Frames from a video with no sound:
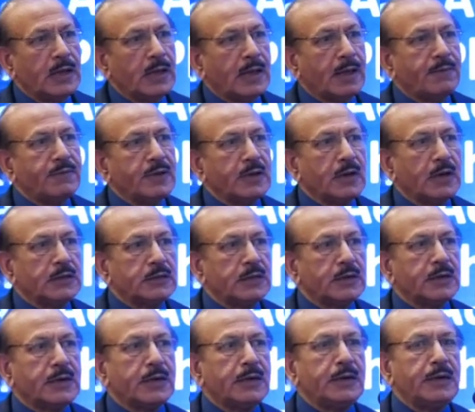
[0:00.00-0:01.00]
having
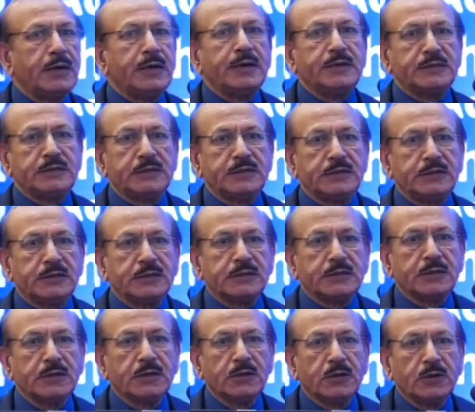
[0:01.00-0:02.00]
other kidney
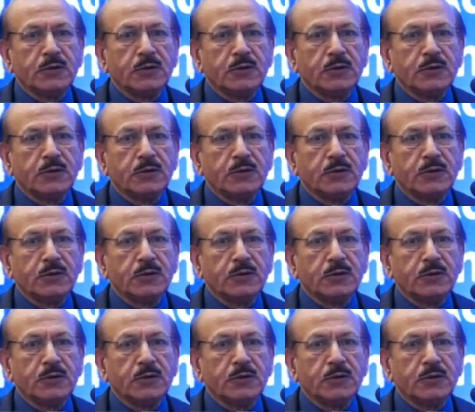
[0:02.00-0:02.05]
diseases.